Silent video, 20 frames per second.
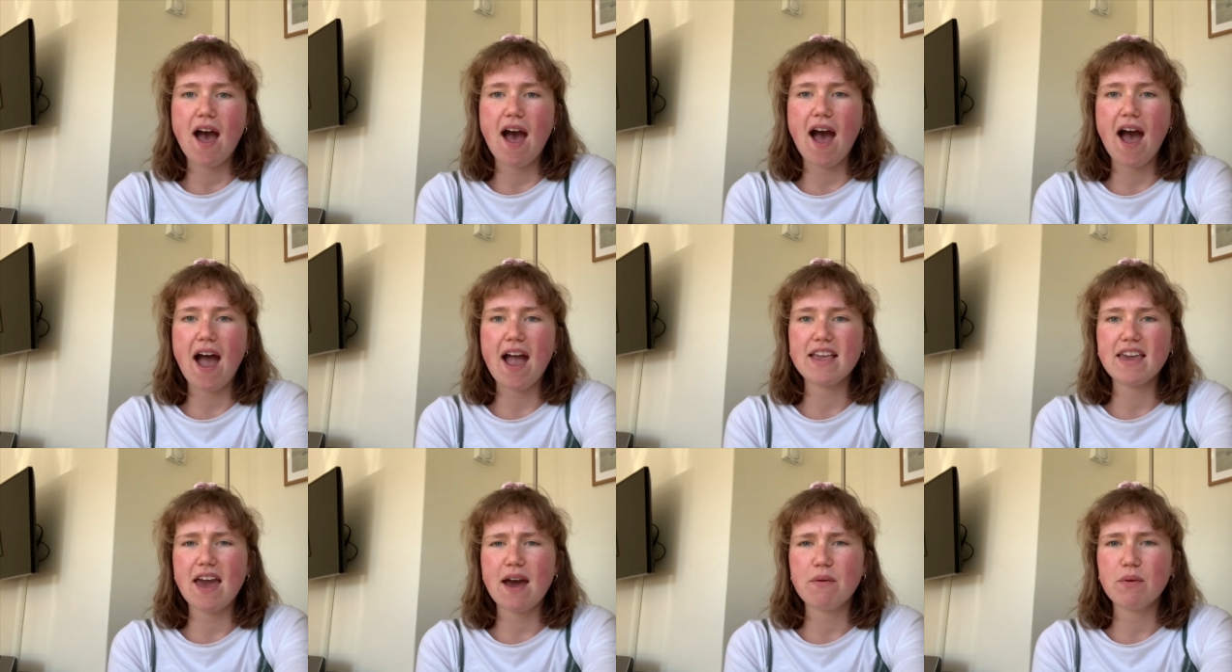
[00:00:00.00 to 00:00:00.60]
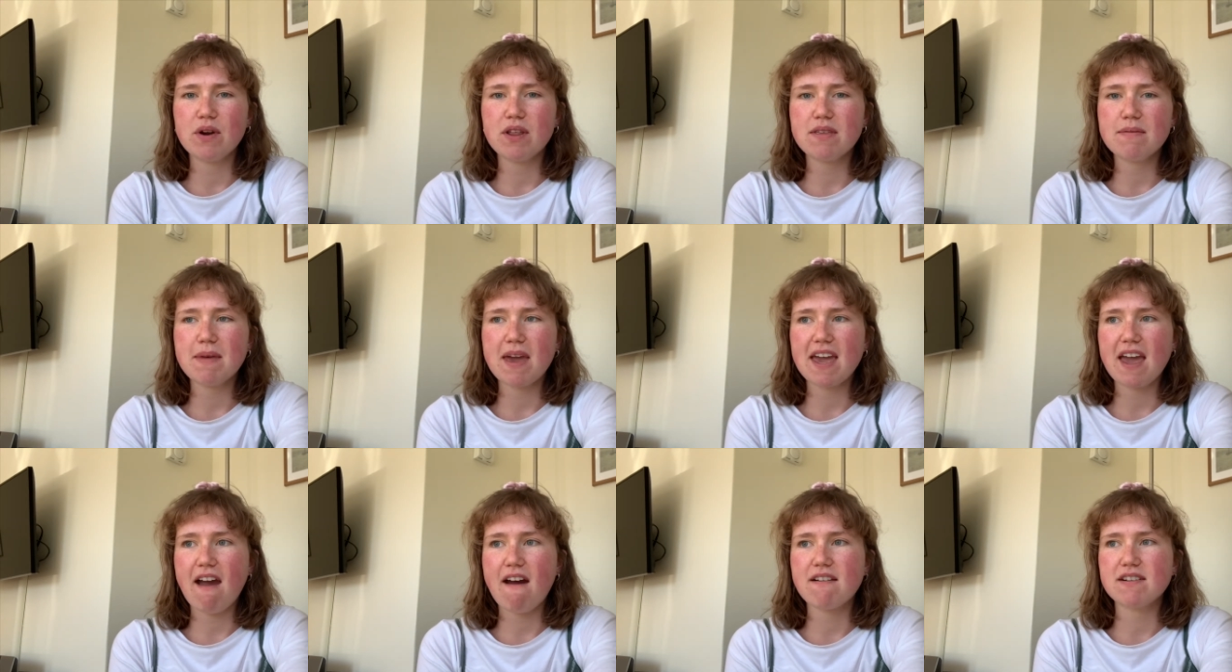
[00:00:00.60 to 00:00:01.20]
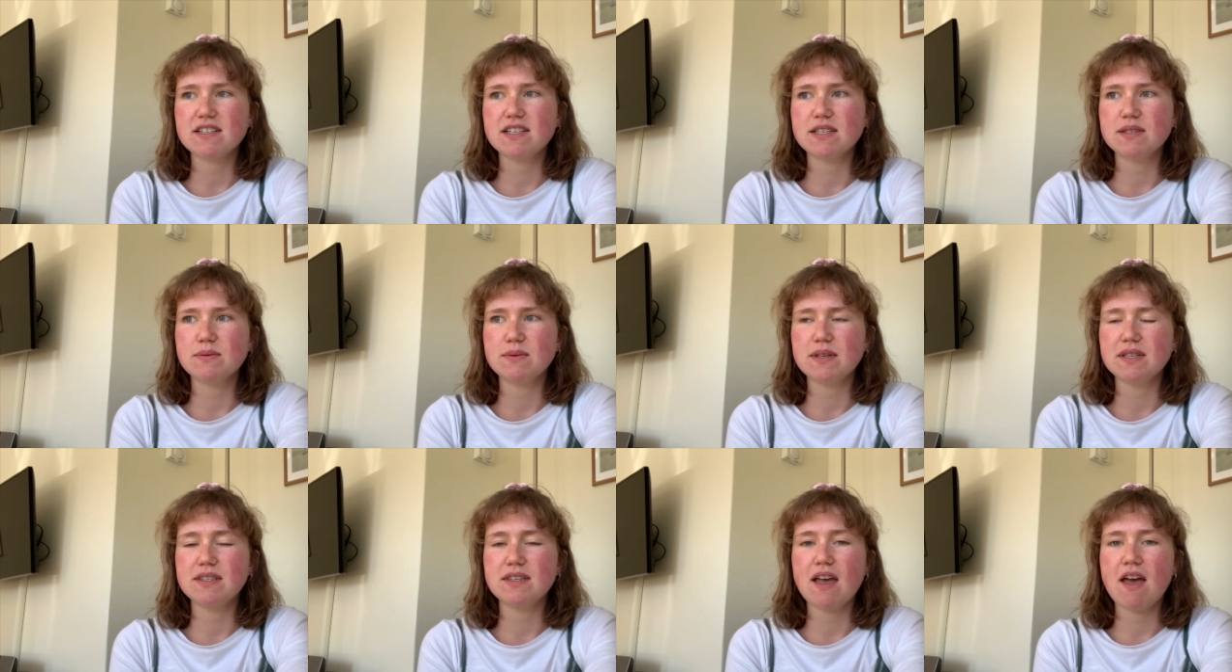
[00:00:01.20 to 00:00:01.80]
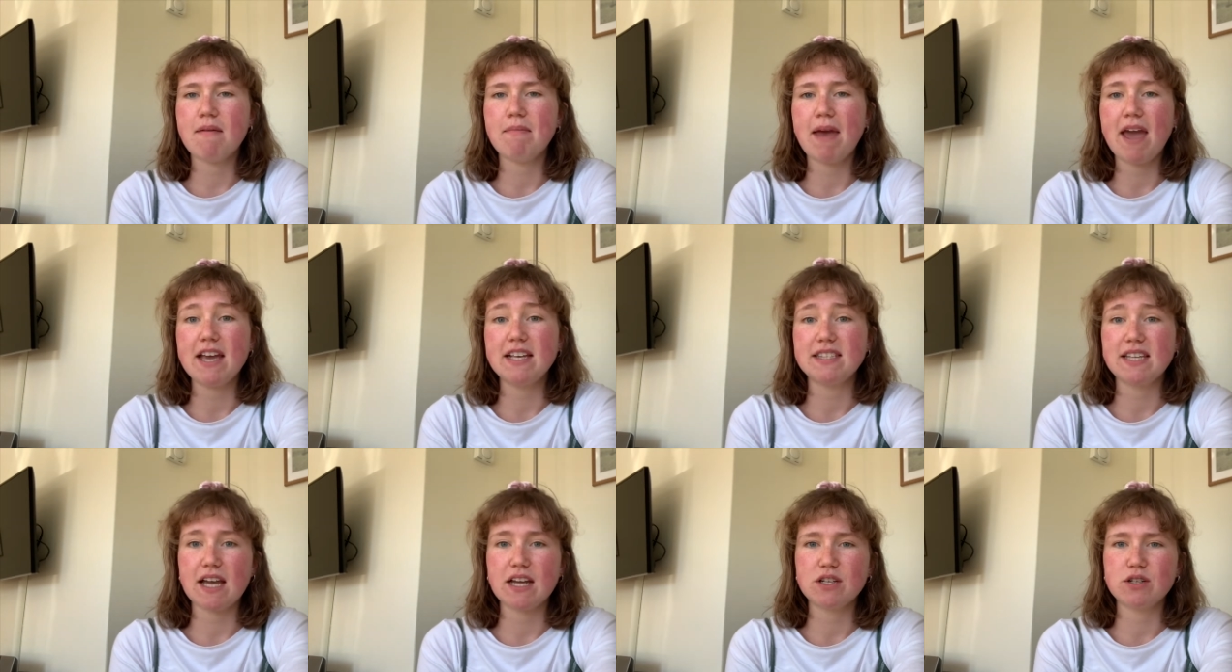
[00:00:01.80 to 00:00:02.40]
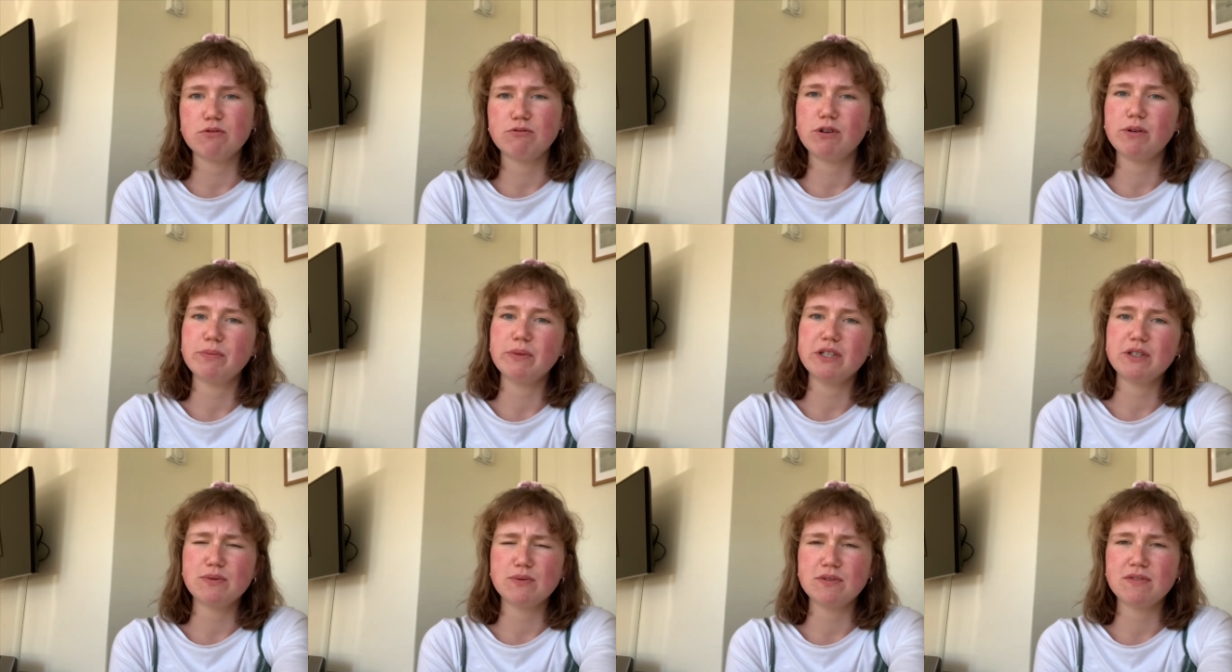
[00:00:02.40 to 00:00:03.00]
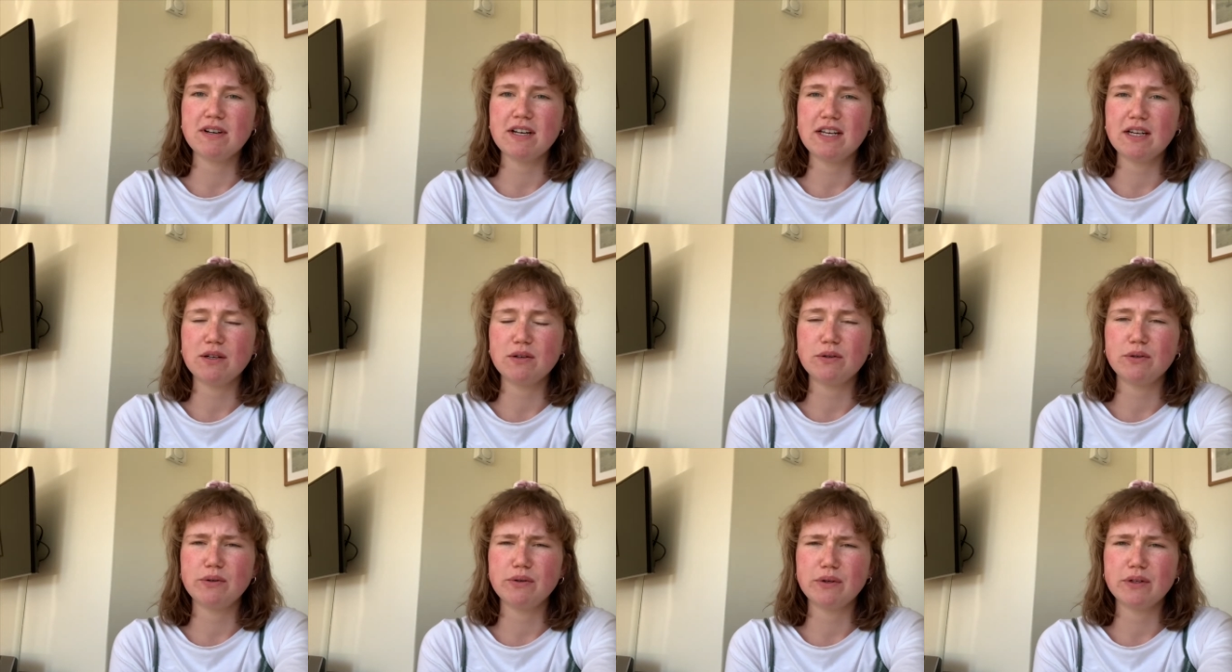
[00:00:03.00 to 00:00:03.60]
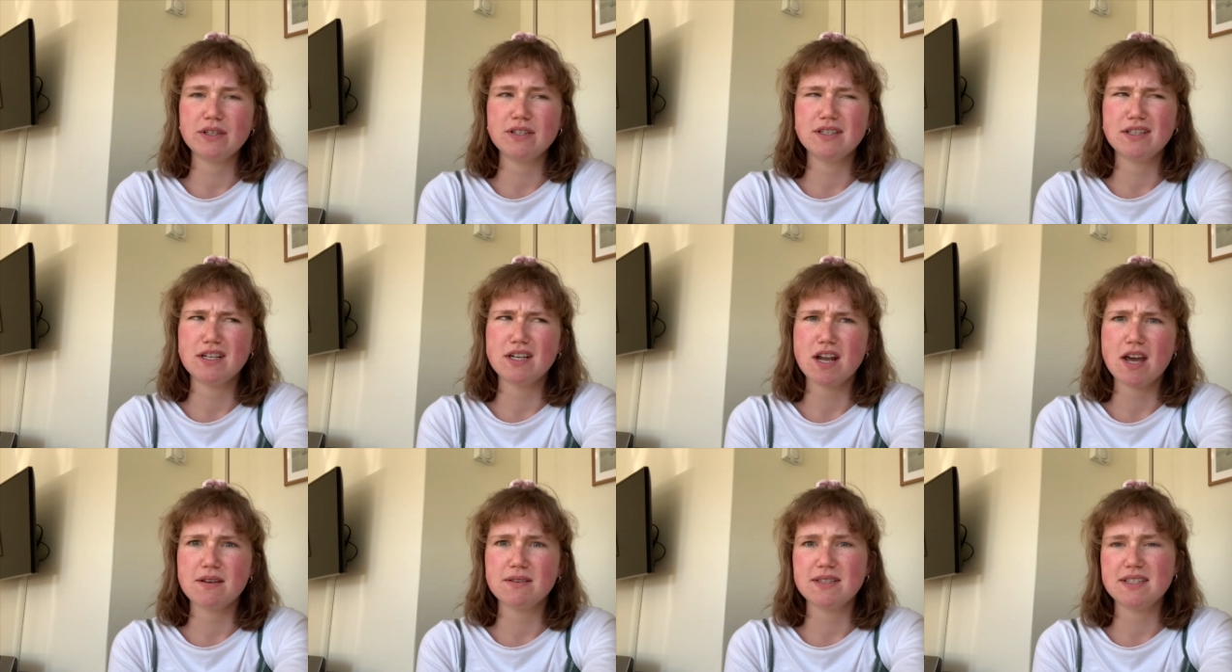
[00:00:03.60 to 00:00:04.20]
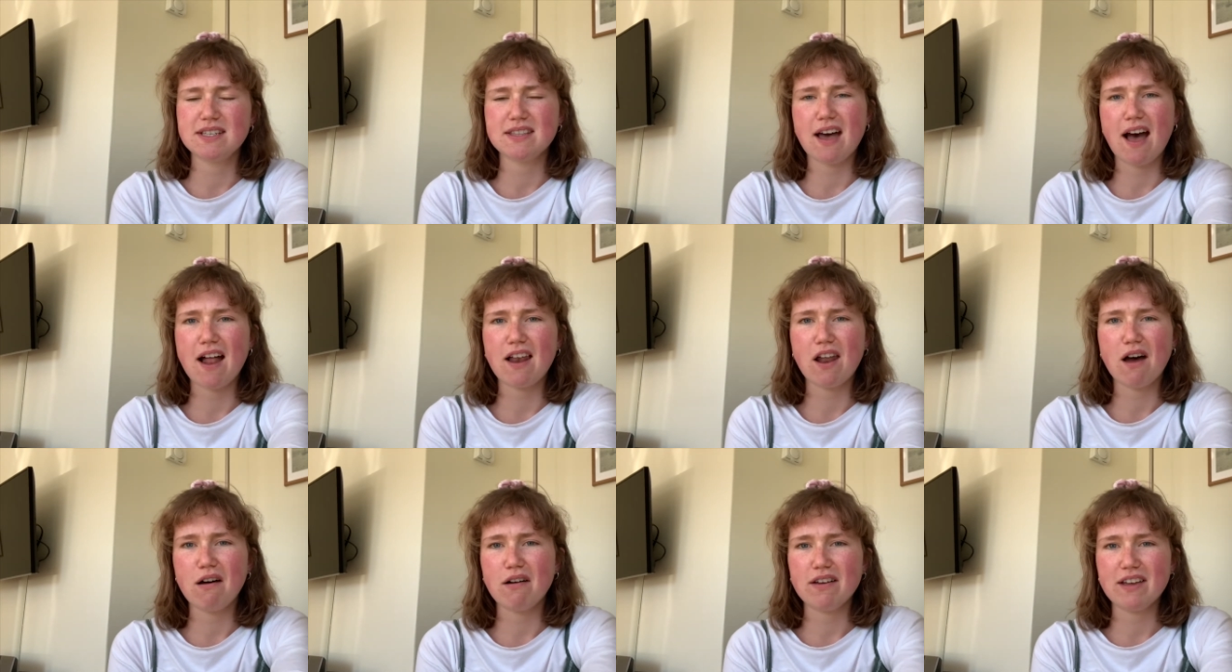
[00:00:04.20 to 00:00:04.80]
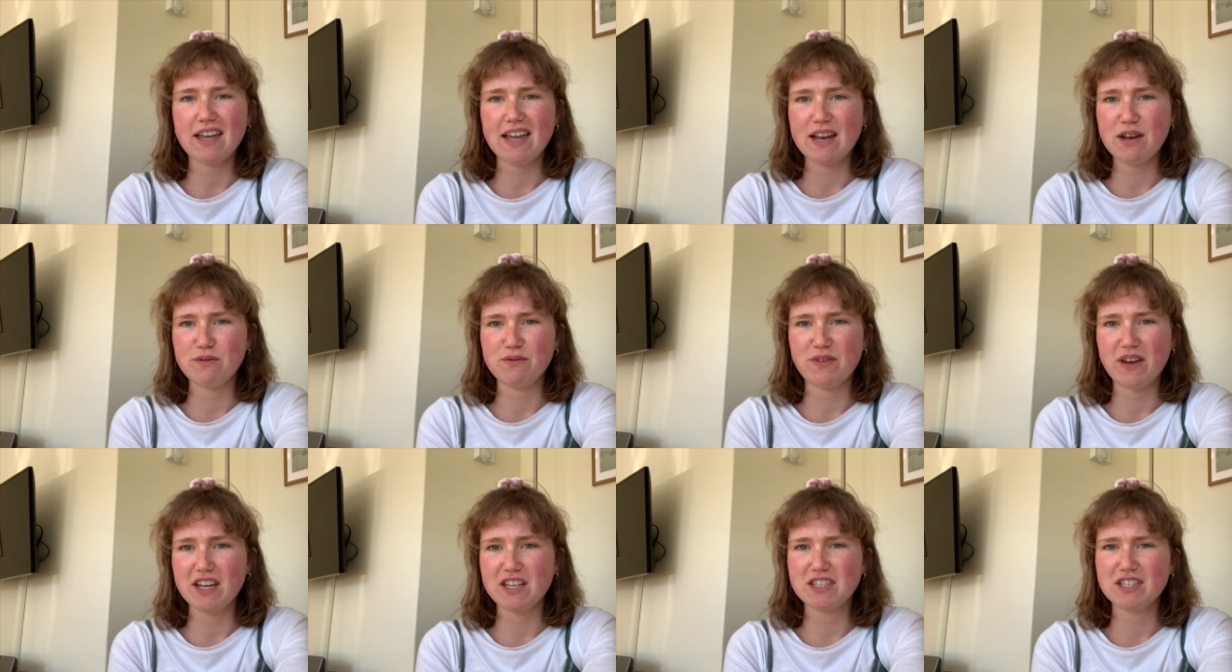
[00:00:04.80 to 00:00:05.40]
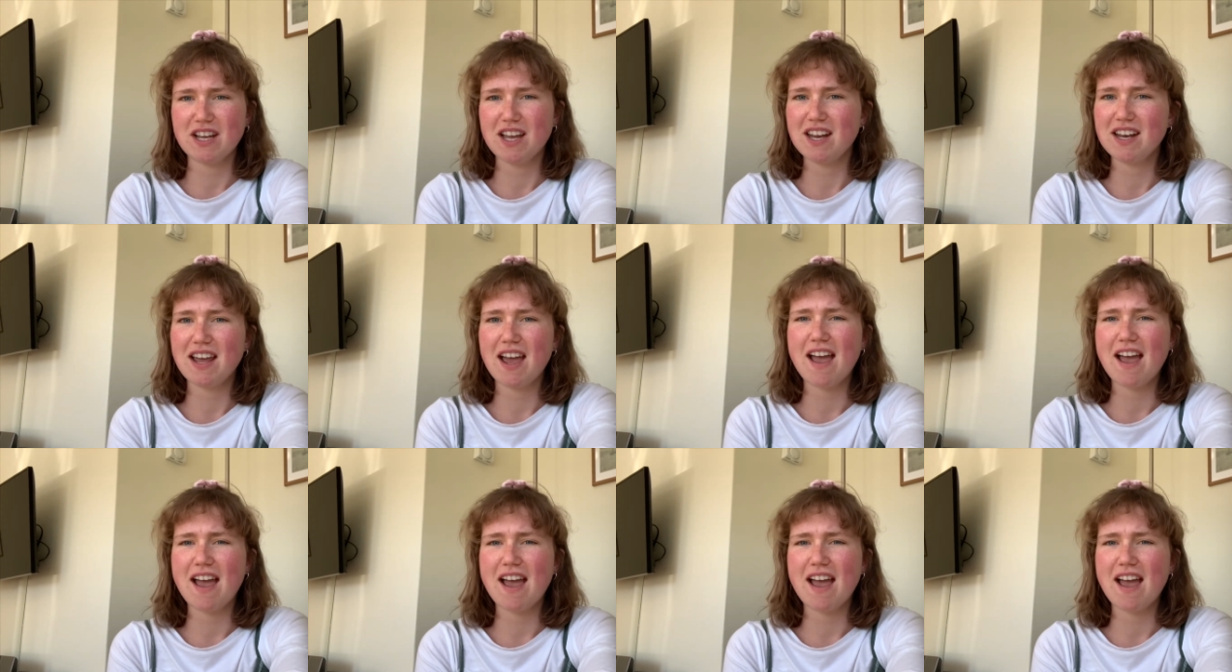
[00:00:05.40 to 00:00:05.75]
And yeah, one of the main characters was asexual, which was really cool because you don't see that a lot in fiction.